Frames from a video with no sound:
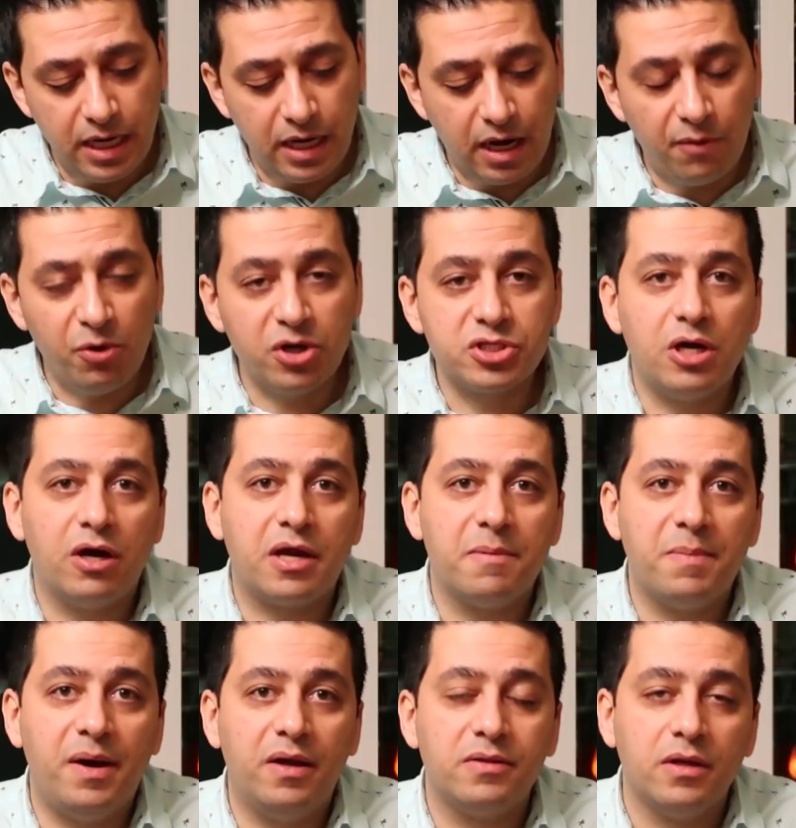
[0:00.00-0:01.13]
Uh, I want to talk
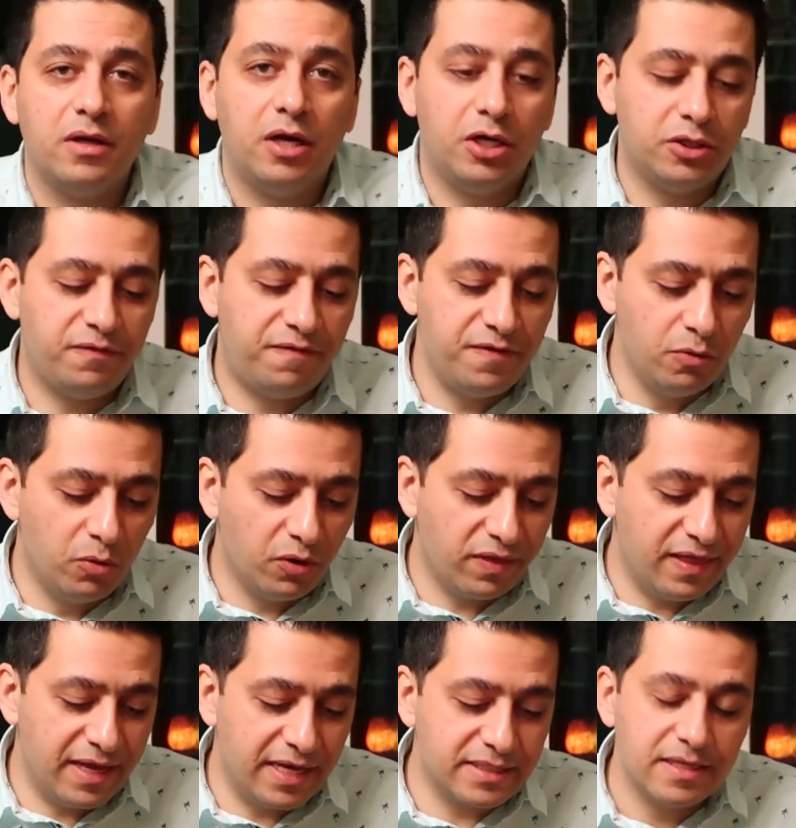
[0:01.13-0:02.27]
about a few
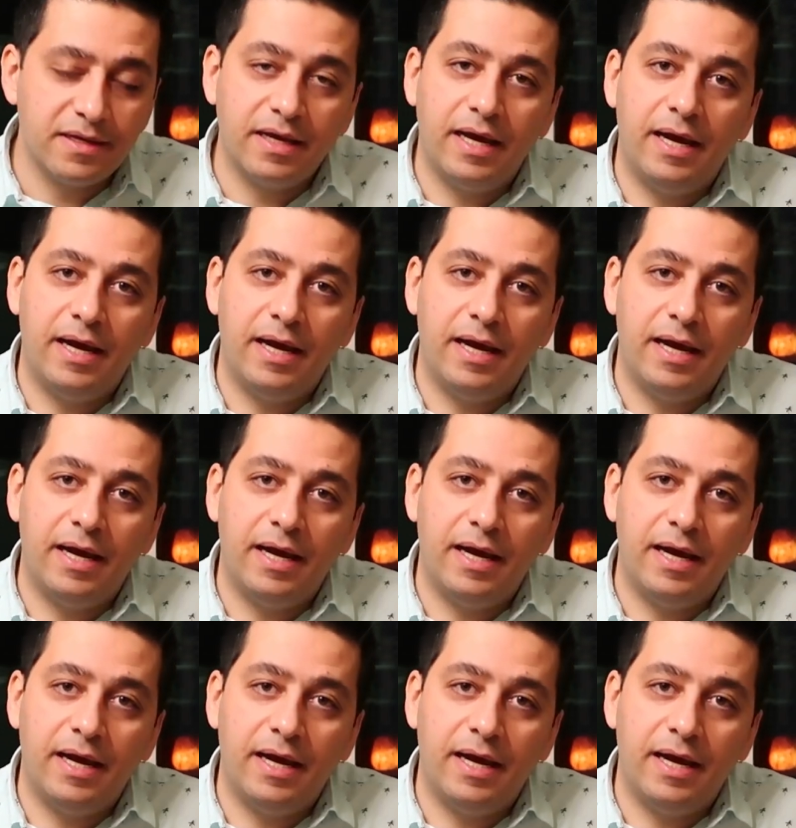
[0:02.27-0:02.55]
more things.